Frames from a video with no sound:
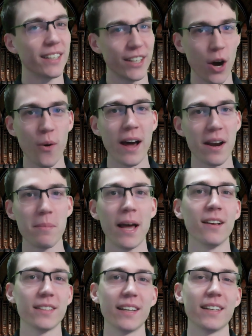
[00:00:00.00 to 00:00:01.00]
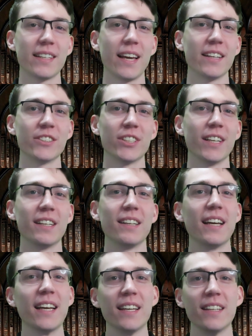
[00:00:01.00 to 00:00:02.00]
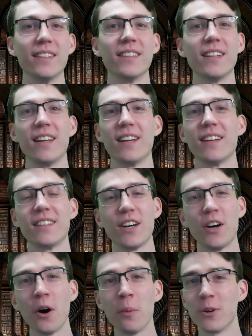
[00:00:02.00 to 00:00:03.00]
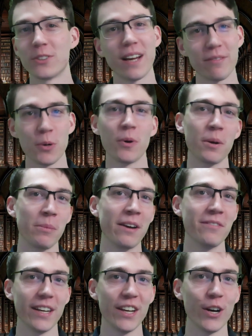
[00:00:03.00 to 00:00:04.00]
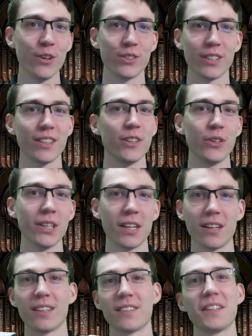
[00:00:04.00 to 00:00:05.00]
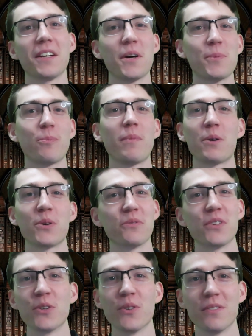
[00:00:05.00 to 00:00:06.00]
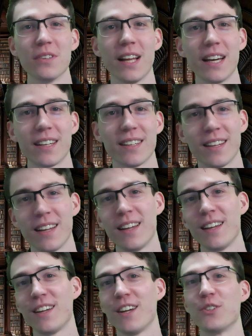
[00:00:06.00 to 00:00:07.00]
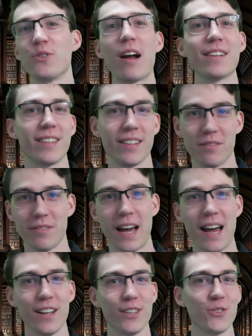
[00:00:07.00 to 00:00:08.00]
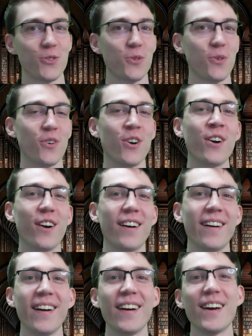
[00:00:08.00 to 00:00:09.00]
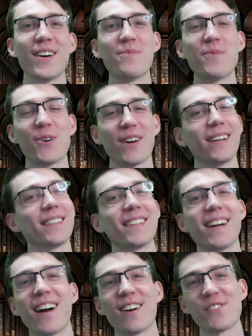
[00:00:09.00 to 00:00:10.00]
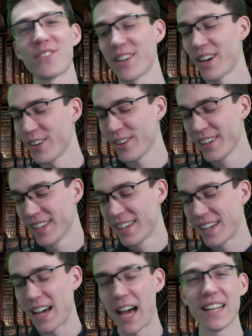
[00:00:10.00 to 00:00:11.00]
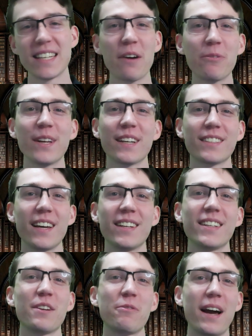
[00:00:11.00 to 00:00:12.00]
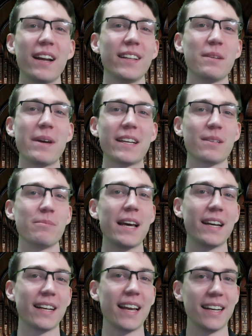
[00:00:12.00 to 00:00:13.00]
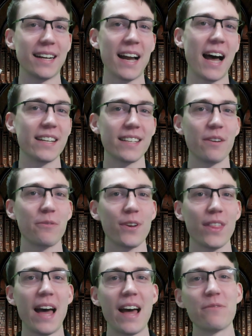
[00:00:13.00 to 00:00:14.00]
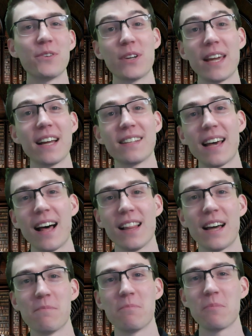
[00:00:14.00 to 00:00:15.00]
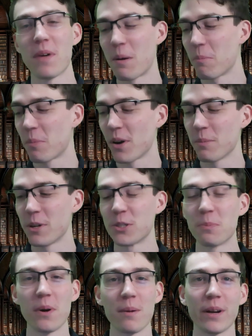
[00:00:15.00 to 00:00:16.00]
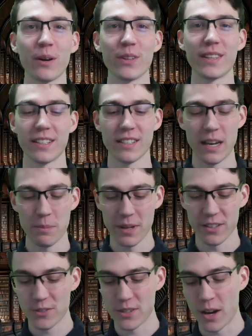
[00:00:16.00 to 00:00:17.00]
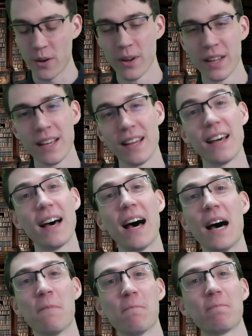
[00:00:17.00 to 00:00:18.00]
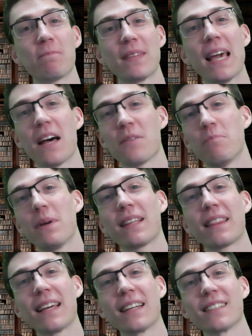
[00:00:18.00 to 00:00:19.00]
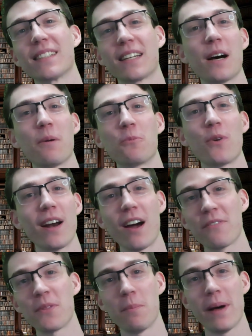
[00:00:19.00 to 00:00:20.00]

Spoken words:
go on a Malazan tangent in almost every one of my videos, including, my review of like Dresden Files or Morning Star. So definitely excited to finally make some dedicated content for that. If you can't tell, I'm pretty much brimming with excitement. So big things to come right off the